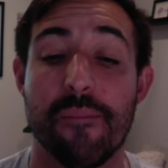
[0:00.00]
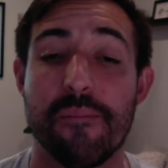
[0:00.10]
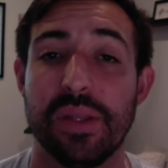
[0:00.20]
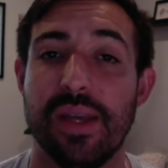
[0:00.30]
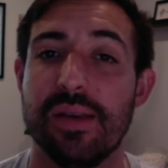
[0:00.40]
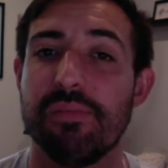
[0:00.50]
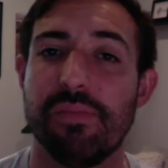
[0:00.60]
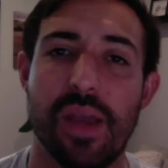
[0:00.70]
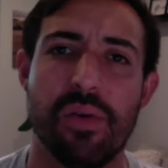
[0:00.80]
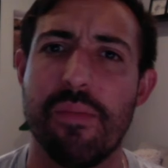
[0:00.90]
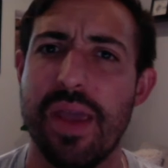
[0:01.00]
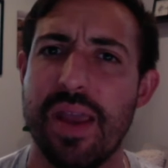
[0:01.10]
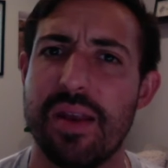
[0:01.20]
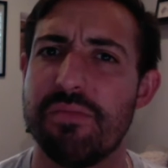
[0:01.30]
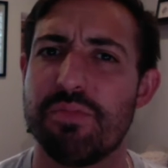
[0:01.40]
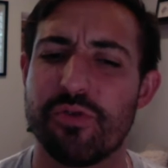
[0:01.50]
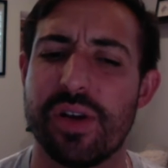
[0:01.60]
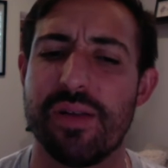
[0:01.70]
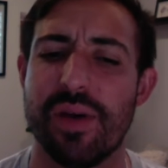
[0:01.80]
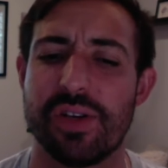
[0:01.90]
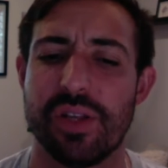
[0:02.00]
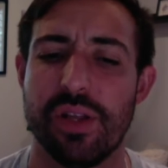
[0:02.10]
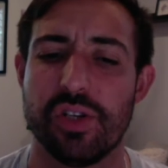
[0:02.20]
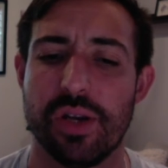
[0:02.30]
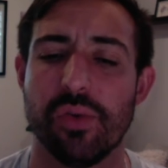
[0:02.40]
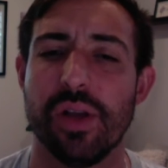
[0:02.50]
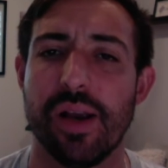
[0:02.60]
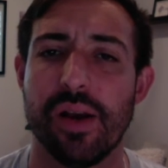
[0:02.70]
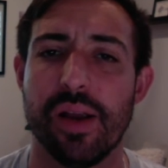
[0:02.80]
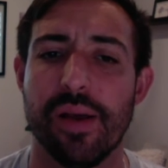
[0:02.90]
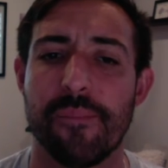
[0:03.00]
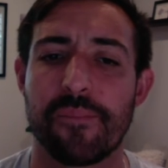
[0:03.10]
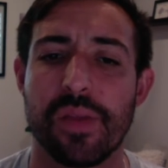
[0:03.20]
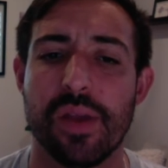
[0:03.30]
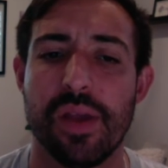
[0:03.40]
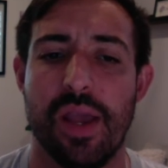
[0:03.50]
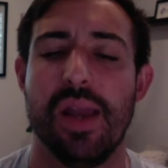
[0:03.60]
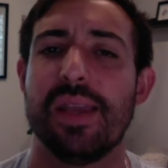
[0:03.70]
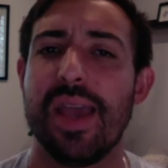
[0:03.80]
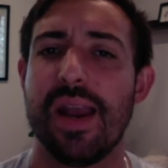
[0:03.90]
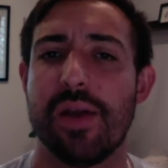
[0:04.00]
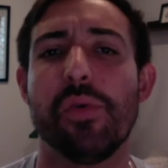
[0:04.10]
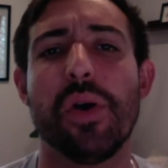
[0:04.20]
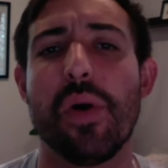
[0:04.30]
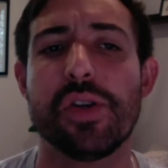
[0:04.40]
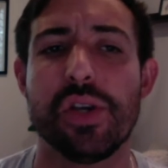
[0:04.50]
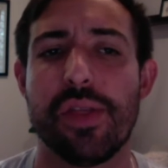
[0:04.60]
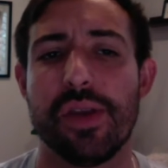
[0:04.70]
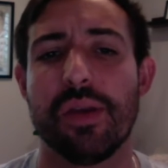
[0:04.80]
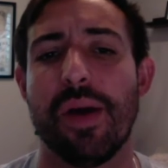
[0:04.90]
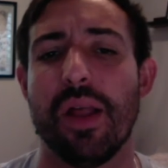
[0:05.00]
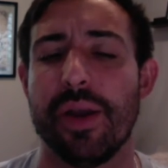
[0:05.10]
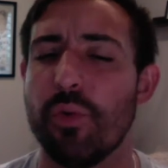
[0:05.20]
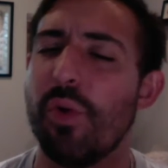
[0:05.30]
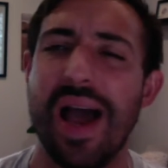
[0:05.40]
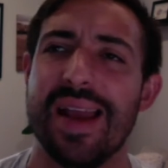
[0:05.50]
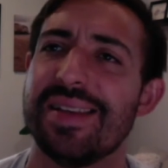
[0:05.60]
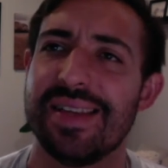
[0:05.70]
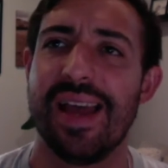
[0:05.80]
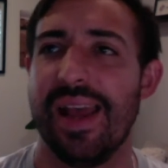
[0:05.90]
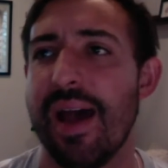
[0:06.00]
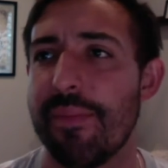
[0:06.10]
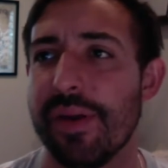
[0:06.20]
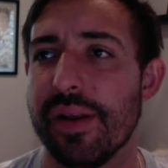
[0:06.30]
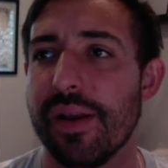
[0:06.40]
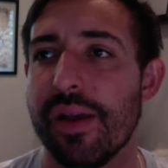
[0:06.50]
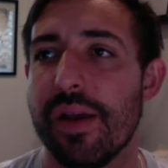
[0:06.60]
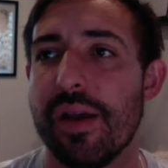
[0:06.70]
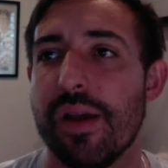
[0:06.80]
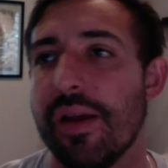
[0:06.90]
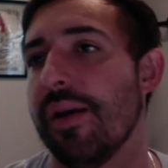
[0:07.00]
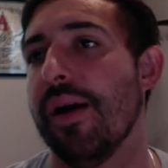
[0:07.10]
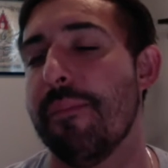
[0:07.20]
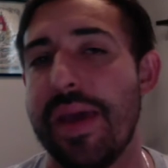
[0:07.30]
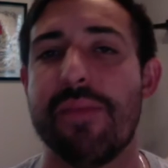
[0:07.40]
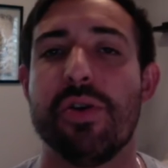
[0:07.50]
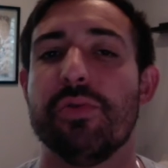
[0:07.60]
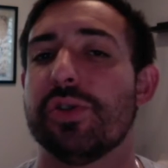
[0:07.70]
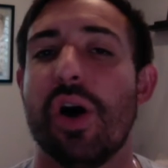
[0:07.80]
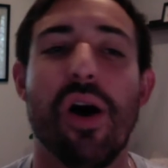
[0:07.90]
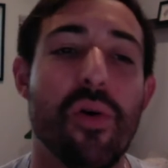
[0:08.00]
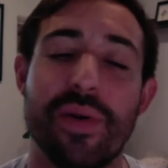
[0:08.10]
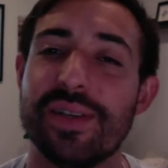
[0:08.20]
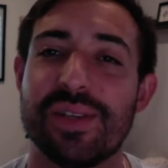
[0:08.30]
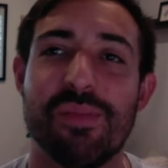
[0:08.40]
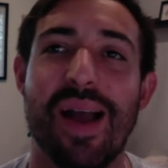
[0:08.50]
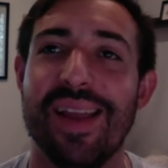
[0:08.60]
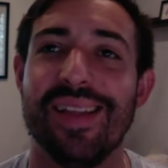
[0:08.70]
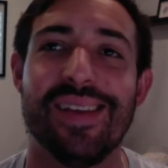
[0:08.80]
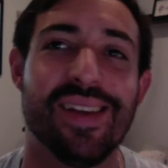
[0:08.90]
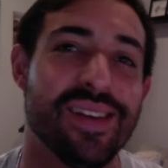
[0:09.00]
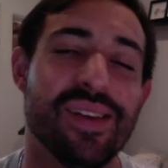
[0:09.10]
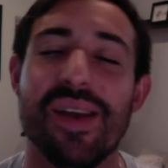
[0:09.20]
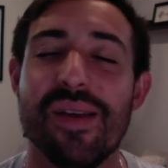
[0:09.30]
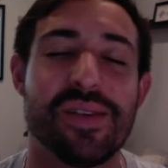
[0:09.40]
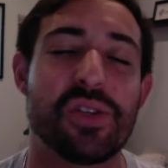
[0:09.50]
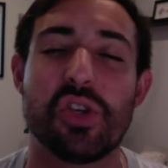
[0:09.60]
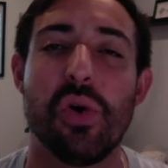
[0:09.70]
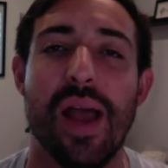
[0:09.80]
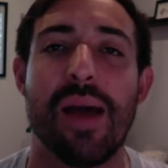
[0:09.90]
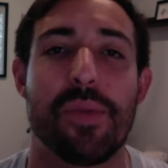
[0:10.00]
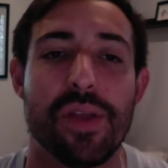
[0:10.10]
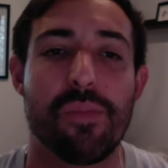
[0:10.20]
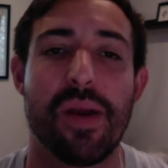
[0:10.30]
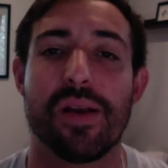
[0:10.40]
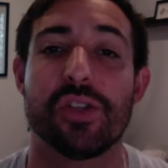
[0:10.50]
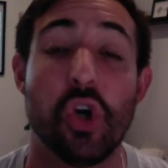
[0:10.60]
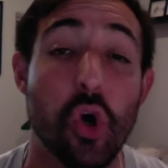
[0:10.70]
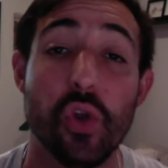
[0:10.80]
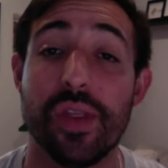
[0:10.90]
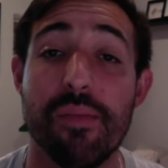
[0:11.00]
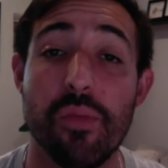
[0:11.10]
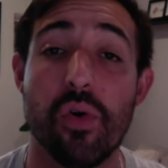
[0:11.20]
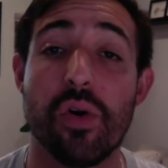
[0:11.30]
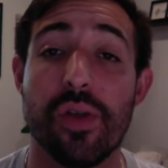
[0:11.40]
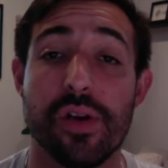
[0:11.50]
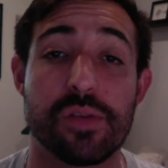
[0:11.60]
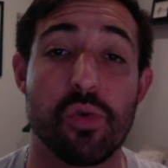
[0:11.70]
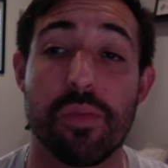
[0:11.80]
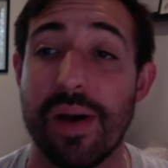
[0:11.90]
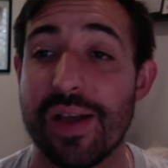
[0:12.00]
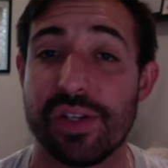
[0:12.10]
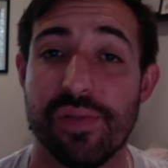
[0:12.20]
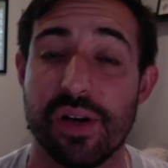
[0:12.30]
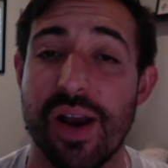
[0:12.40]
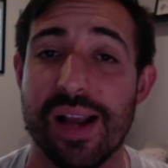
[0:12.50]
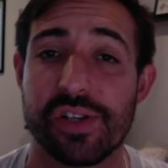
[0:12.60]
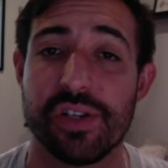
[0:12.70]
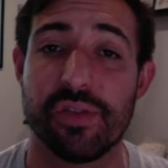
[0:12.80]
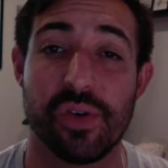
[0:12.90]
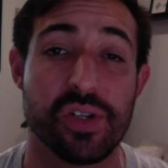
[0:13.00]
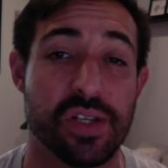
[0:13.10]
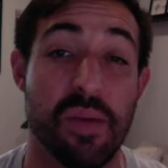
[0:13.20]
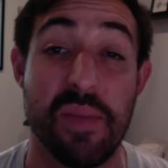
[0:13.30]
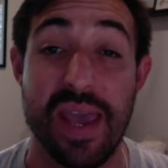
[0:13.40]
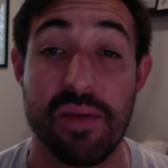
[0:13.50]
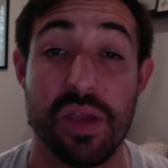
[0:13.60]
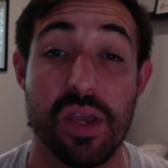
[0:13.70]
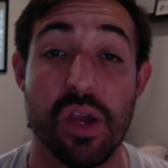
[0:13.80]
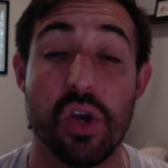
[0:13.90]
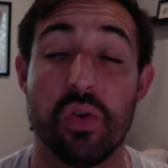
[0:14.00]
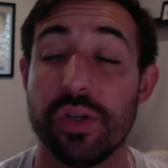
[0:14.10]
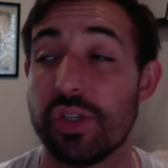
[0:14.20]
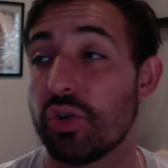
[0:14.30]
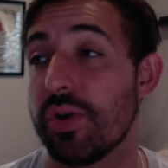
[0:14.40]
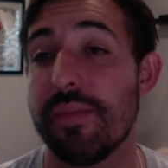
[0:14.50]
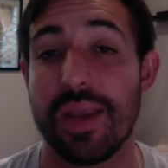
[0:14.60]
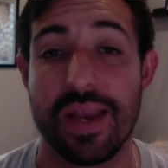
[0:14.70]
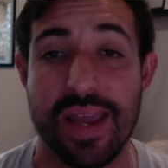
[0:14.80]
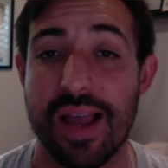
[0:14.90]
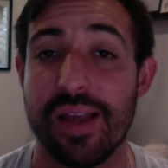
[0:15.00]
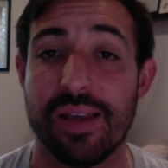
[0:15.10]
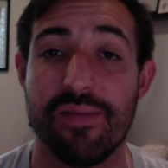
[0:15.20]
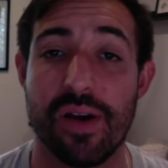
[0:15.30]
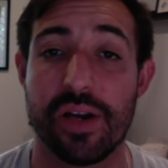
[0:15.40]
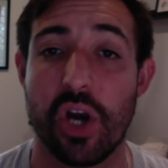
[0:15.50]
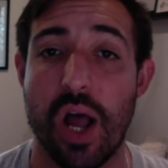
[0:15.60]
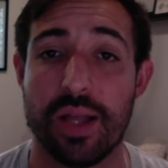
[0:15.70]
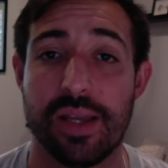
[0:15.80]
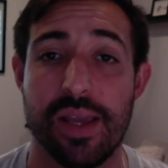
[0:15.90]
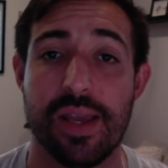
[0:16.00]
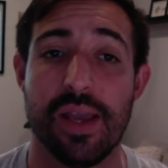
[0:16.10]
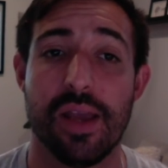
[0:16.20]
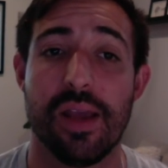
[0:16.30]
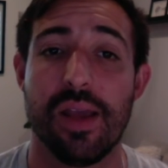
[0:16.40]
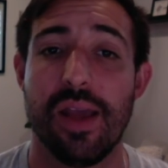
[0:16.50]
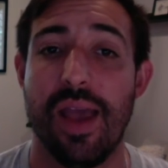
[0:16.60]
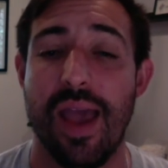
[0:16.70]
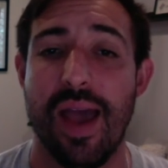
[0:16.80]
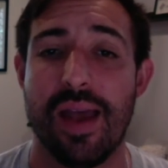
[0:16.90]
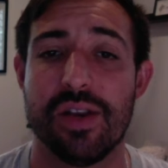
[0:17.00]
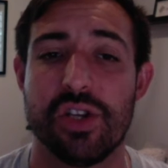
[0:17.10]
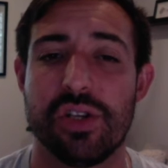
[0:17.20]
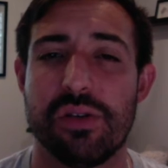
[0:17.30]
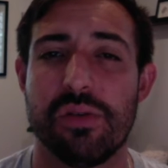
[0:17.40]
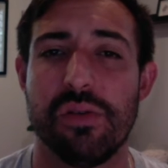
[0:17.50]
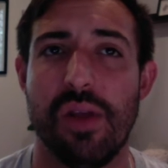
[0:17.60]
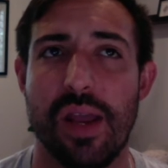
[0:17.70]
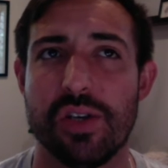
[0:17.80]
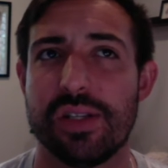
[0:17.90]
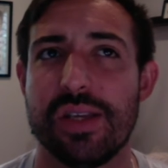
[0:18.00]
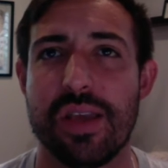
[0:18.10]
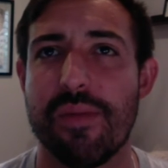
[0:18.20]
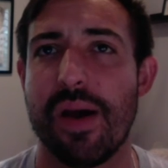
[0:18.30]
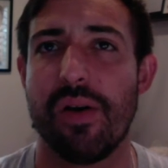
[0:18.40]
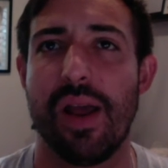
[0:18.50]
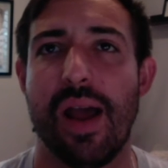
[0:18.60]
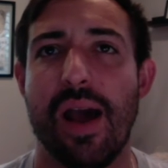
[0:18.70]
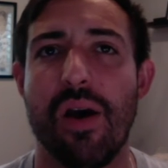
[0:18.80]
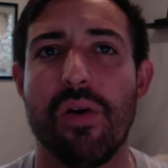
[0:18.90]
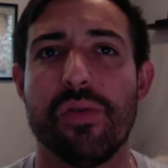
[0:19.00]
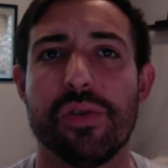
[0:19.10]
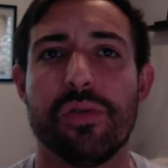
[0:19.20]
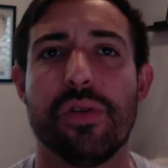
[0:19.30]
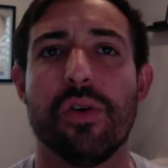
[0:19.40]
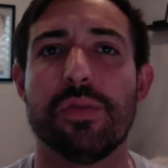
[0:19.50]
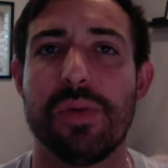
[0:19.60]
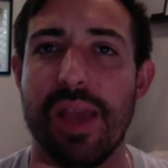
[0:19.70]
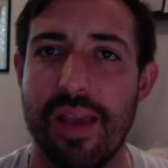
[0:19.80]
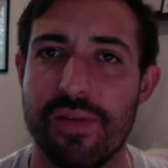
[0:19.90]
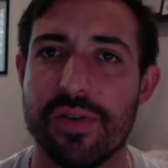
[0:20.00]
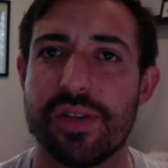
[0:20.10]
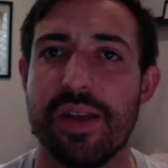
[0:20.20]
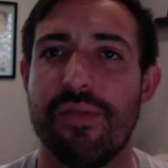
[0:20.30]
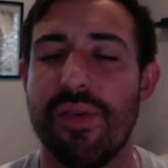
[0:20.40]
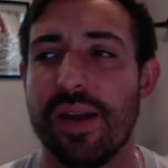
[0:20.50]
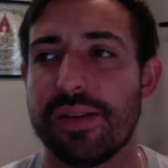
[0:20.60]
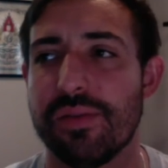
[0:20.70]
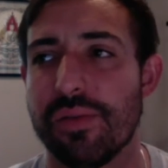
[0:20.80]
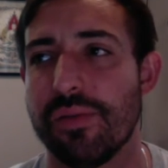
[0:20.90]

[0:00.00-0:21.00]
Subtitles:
but they remain pretty much in the general area. And again, I really want you to think about why does that happen? A baby who is always smiling and just so happy their parents hold them more and there's more positive interactions versus a baby who is screaming and yelling and very colicky, and just thinking about how do those behaviors then affect